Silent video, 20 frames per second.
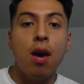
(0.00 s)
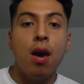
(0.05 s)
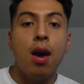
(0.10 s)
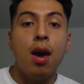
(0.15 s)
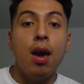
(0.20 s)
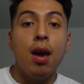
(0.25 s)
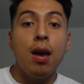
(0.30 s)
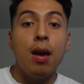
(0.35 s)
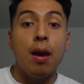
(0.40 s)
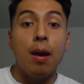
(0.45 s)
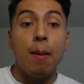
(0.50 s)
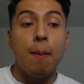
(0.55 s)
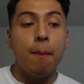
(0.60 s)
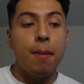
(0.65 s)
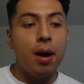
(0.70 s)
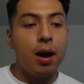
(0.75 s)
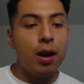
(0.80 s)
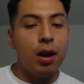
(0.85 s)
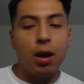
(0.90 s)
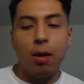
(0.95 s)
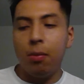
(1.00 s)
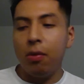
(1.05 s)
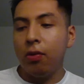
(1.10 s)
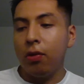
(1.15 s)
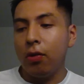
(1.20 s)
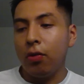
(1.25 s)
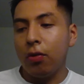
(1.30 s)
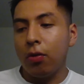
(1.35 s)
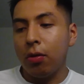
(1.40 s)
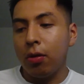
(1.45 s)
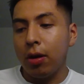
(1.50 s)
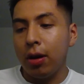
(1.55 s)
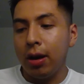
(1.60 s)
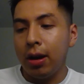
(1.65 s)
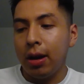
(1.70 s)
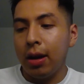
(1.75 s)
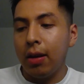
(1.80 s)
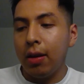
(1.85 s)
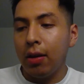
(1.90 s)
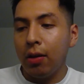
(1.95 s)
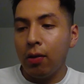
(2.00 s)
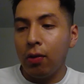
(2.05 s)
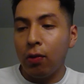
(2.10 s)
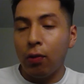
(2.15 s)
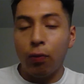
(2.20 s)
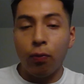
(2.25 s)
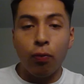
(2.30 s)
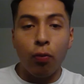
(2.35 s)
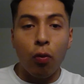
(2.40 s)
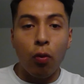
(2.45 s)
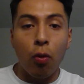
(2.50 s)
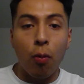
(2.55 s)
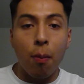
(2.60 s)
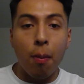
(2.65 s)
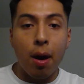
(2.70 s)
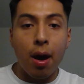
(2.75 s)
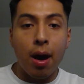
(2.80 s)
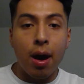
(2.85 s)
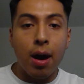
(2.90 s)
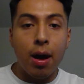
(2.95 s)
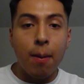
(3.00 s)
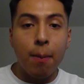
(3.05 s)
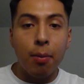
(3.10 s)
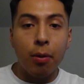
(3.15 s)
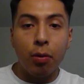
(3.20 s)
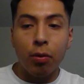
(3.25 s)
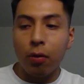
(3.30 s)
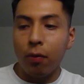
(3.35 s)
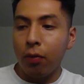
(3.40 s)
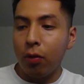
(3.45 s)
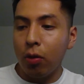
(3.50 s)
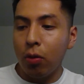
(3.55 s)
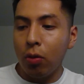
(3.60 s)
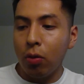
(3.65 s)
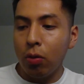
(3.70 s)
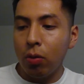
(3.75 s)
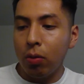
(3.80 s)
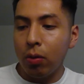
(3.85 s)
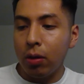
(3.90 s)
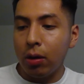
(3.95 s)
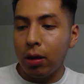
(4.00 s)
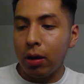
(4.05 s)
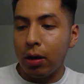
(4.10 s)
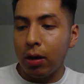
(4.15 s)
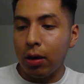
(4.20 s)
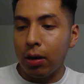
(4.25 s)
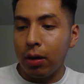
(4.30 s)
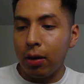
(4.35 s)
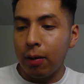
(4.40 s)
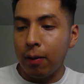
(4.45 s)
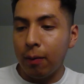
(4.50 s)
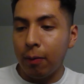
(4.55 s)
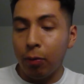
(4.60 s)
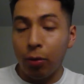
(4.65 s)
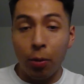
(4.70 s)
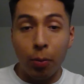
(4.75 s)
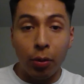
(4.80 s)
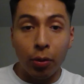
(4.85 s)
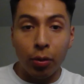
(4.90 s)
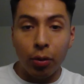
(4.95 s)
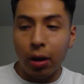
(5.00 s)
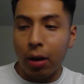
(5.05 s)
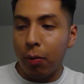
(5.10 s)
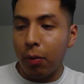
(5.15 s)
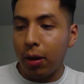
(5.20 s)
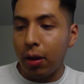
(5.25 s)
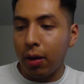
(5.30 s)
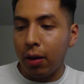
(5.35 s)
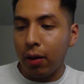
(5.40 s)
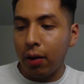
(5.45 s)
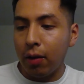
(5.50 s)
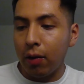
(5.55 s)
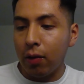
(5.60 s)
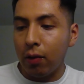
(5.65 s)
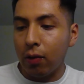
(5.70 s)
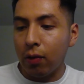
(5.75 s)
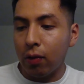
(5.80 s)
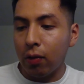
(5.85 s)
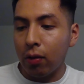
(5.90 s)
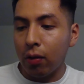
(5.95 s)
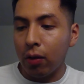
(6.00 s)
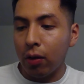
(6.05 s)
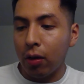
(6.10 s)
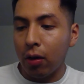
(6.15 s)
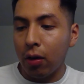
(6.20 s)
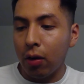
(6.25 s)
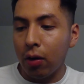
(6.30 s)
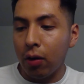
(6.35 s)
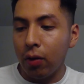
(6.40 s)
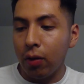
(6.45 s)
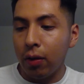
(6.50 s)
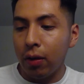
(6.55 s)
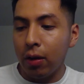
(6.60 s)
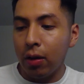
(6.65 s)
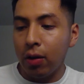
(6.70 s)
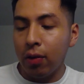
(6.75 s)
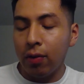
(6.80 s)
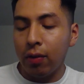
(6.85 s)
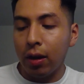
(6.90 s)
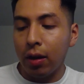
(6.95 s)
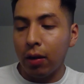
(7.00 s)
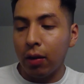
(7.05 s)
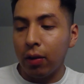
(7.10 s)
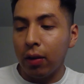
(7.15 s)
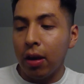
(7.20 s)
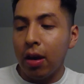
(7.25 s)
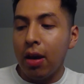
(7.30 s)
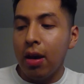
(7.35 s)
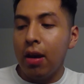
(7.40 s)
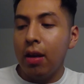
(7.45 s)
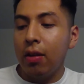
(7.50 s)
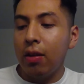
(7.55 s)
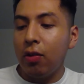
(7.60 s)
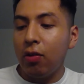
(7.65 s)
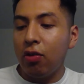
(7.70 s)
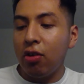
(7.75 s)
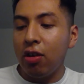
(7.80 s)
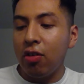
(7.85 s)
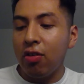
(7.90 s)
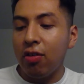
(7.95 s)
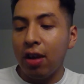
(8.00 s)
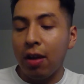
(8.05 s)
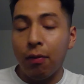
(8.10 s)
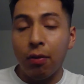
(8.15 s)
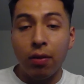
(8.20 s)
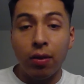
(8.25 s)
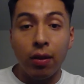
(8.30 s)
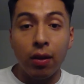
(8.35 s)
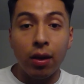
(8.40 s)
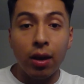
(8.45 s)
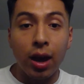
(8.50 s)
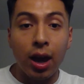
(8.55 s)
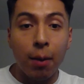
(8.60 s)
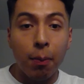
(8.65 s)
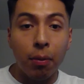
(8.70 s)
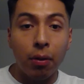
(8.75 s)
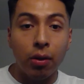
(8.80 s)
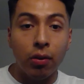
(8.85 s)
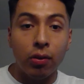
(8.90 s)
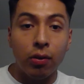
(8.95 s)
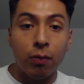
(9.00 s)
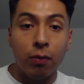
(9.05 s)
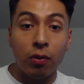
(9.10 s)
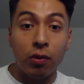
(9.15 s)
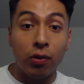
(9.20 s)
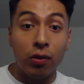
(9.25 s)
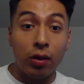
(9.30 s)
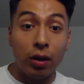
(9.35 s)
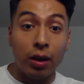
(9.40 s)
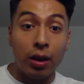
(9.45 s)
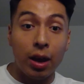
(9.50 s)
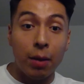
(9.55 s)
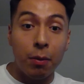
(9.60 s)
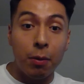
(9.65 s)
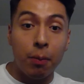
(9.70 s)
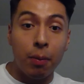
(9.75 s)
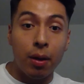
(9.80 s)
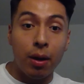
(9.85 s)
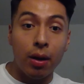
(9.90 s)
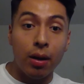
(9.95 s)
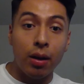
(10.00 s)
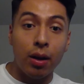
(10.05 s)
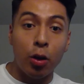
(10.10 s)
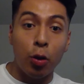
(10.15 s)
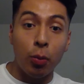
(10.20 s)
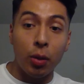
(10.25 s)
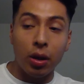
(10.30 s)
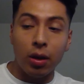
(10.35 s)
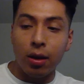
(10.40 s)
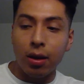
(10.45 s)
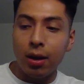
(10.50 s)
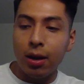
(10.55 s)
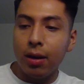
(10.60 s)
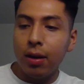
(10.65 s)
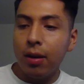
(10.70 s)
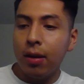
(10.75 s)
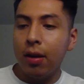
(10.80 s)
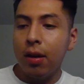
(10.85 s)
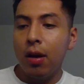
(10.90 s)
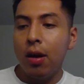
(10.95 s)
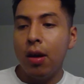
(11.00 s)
Hey, my name is Israel Hernandez. For my book review, the book that I read it's titled This Changes Everything Capitalism versus the Climate by Naomi Klein.